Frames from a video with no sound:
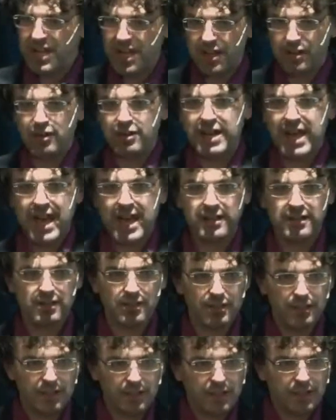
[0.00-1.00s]
internet
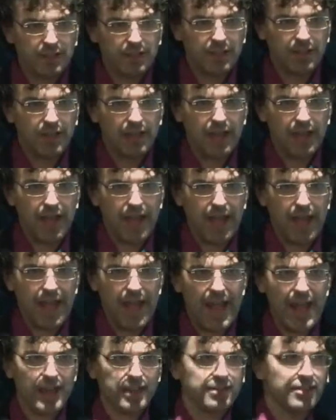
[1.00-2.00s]

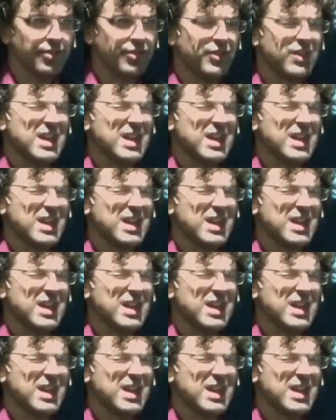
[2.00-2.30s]
and